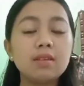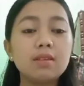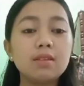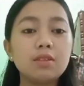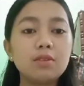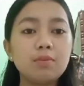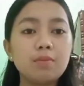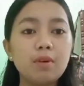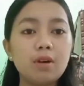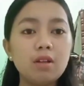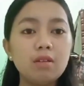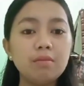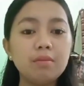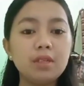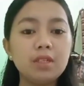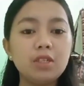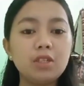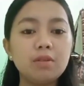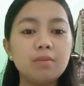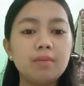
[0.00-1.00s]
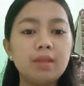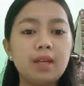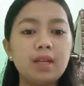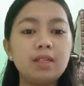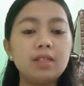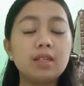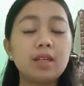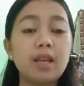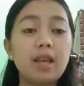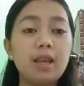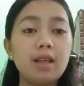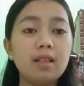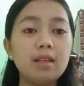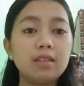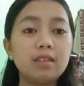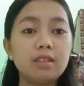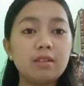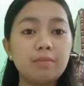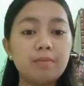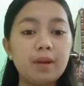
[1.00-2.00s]
Small, medium, large-scale
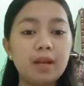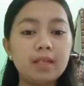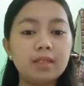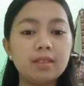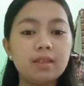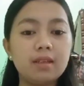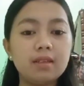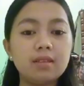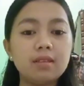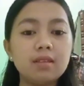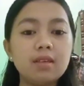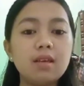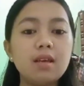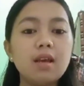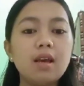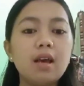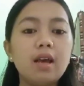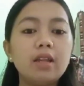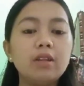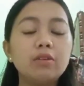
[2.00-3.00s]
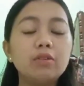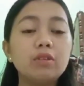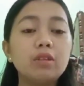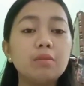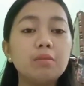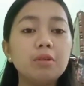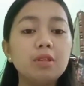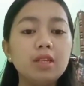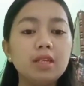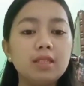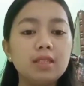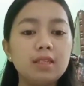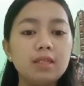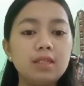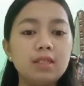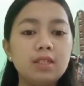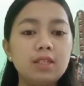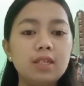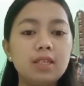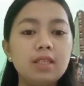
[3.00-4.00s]
enterprises. A notable
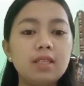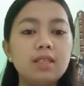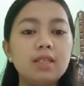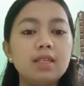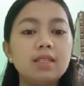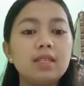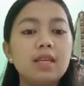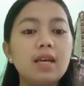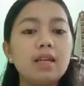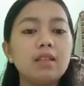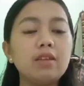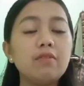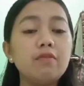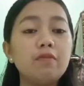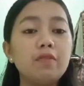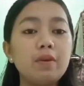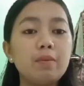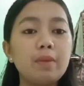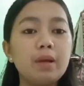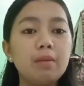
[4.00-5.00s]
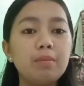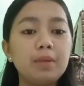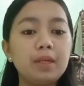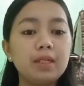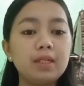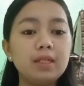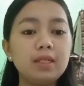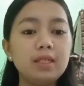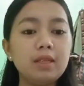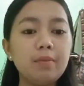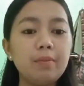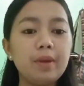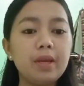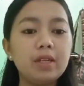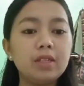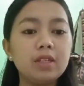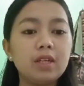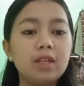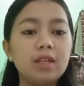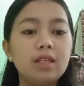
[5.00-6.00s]
industry that has active female
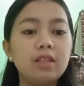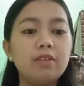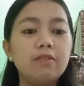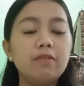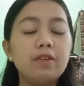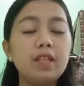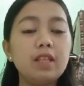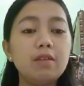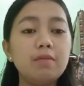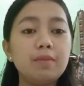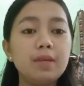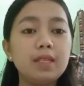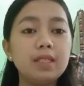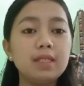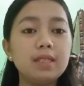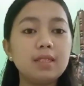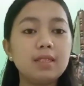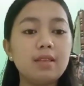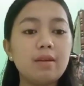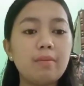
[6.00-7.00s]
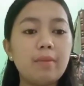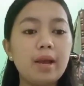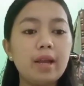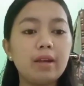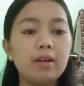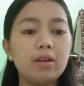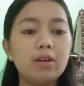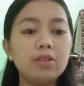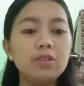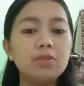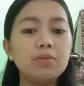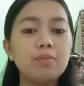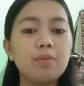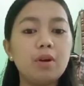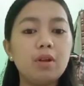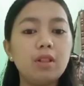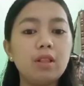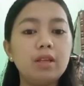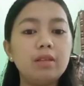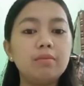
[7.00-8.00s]
participation in the Philippines is the micro,
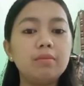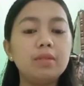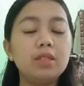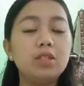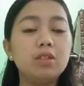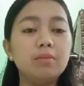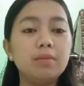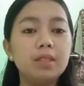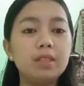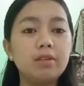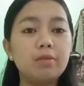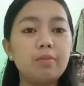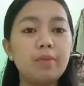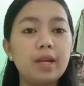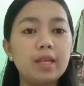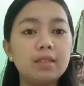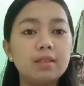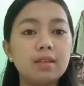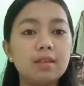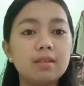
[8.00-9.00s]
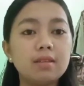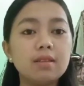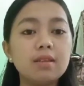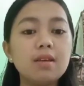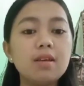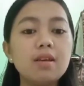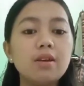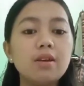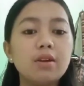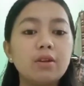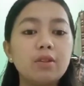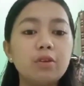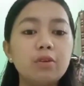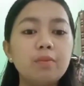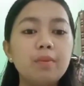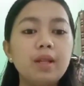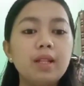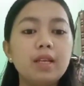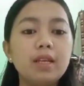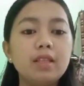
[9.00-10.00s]
small, and medium enterprises.
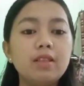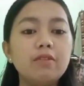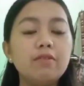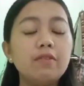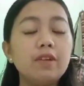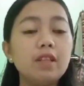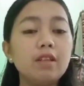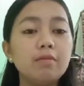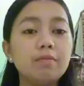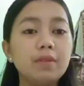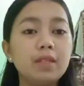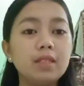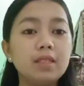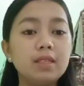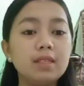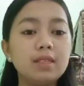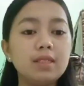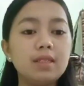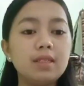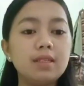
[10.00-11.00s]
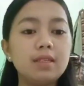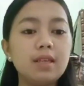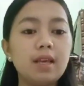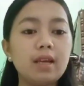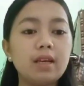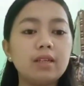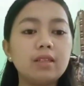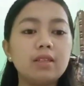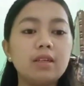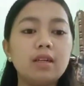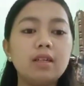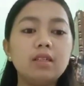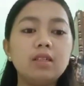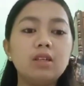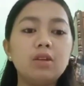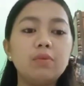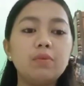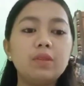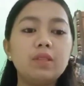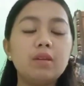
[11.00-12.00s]
Globally, the Philippines is the second
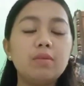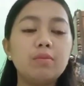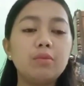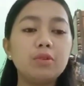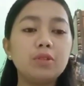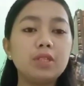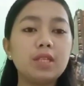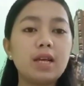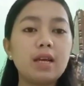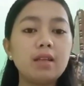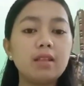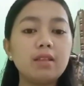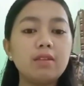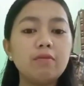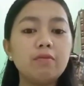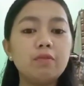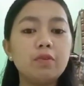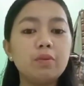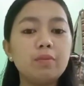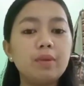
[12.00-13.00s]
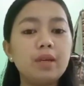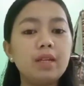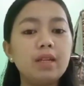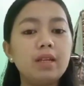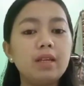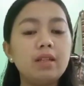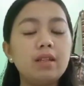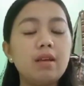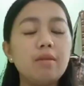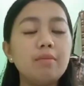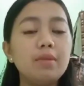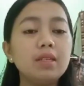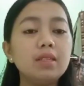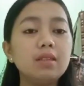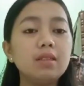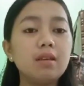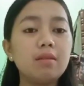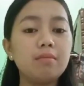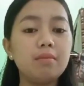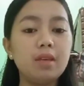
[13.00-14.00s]
country with the most active women in
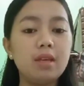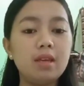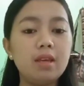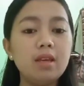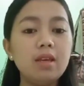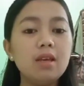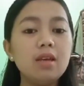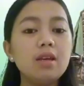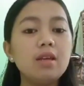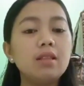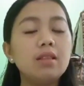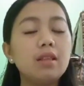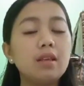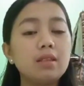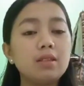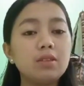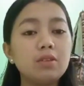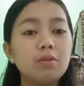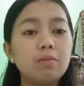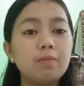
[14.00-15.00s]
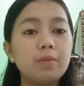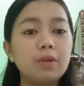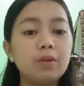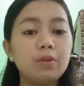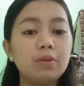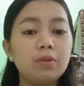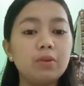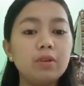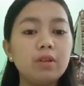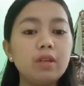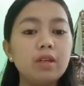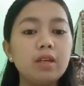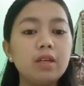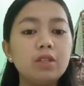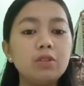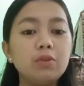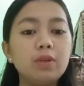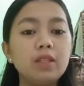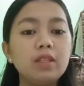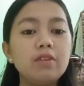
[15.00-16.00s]
MSME next to Peru.
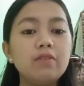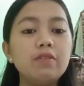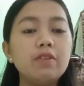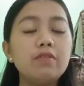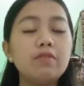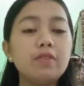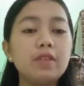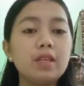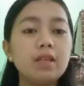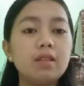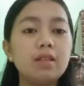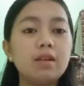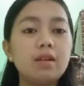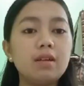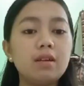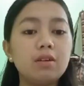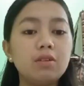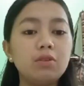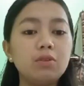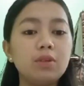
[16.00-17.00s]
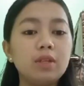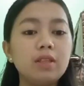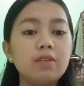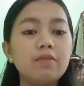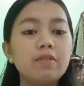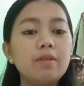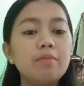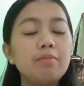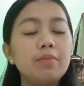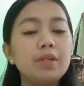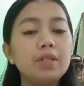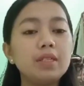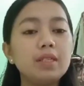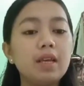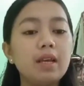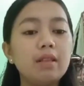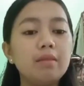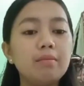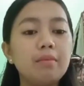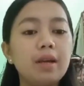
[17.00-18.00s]
In 2015, around
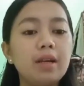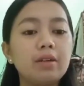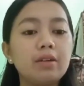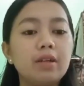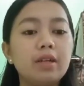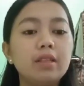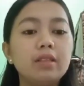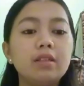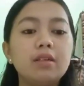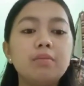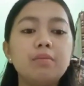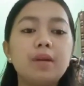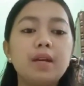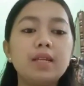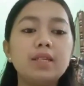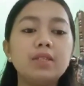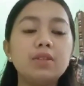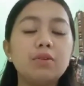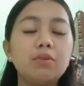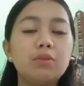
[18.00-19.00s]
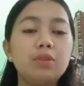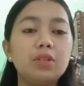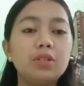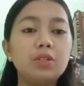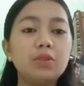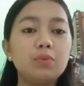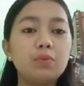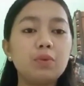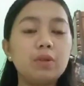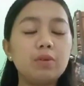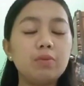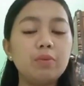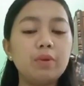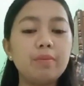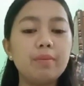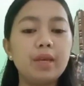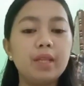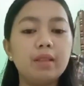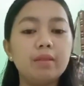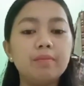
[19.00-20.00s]
25% micro-enterprise owners were
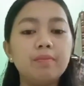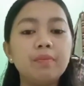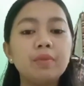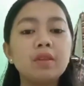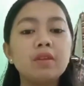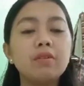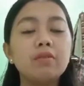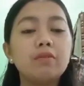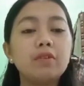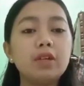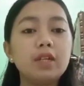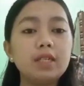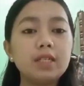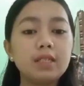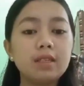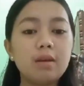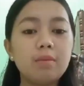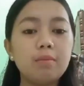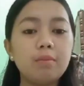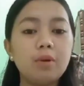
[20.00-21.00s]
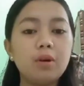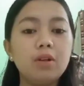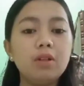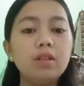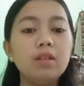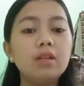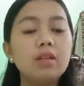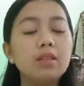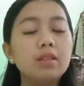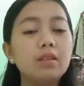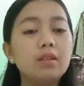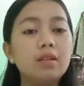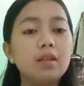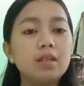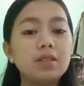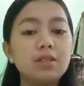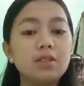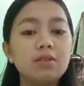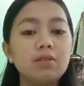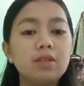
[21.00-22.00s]
women. For example, the
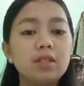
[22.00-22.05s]
Rags to